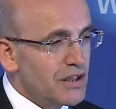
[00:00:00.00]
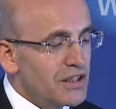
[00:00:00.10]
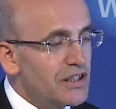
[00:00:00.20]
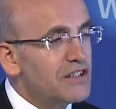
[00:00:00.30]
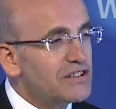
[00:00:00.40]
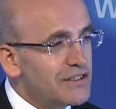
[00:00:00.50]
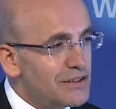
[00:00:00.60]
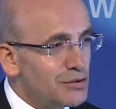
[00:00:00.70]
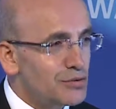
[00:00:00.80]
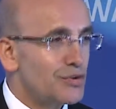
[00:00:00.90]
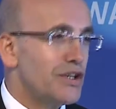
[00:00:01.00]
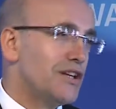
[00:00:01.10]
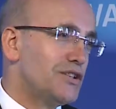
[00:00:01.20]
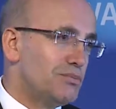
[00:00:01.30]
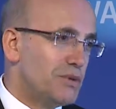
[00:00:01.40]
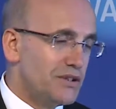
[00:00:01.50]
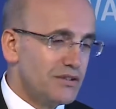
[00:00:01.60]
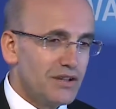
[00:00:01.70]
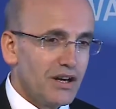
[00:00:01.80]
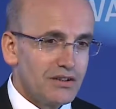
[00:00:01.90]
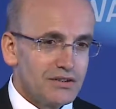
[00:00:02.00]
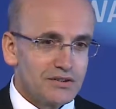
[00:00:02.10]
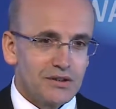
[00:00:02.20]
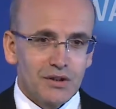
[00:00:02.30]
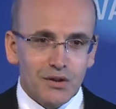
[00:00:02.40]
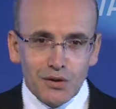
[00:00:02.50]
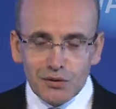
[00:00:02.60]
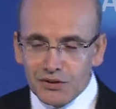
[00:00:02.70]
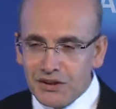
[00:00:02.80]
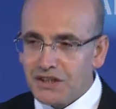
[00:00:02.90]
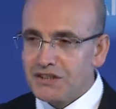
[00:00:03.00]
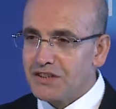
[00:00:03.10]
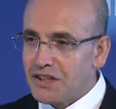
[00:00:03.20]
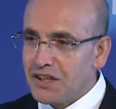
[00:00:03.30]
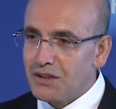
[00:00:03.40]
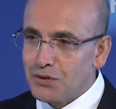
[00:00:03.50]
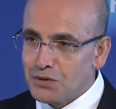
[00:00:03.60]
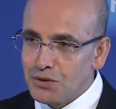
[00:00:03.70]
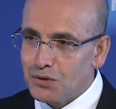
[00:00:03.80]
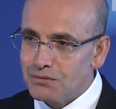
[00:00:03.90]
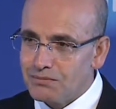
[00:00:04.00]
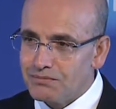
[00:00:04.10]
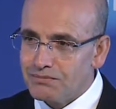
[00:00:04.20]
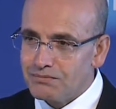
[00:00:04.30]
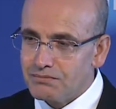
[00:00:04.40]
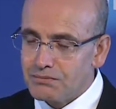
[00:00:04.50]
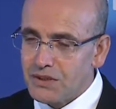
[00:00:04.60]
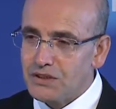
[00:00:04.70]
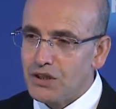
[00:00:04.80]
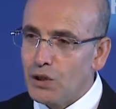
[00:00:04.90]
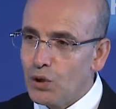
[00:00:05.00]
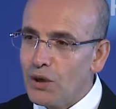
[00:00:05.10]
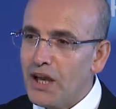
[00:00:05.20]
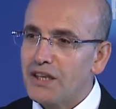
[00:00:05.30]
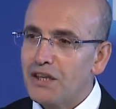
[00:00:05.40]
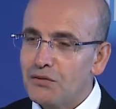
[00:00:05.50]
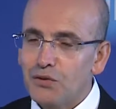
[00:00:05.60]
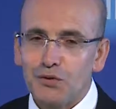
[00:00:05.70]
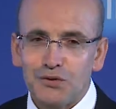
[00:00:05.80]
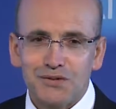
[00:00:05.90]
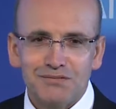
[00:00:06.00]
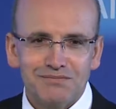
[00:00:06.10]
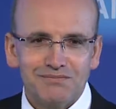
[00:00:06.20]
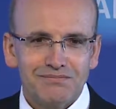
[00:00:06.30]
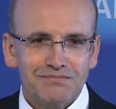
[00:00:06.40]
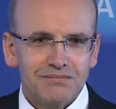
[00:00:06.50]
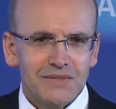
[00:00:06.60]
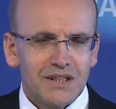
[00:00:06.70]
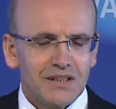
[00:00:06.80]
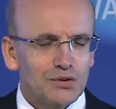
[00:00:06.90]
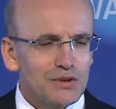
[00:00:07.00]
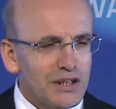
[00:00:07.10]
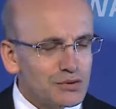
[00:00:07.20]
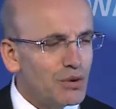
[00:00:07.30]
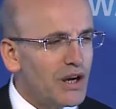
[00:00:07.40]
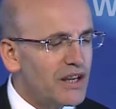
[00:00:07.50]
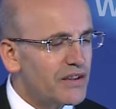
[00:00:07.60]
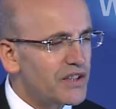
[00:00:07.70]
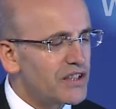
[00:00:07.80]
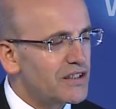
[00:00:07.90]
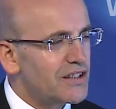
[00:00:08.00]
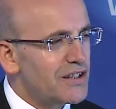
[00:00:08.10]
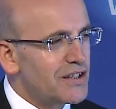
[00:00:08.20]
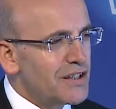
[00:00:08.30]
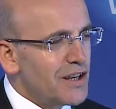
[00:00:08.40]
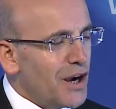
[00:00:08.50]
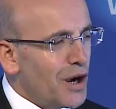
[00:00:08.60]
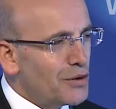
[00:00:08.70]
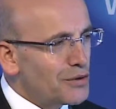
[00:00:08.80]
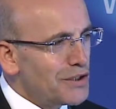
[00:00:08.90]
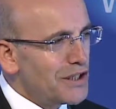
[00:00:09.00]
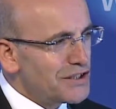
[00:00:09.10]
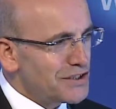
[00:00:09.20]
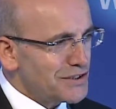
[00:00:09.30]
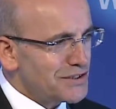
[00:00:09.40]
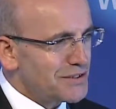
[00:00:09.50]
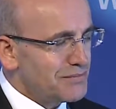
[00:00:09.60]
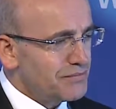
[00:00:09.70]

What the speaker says: easily to $300 billion over the next decade or so. This is a low-hanging fruit. So that's why I think our relations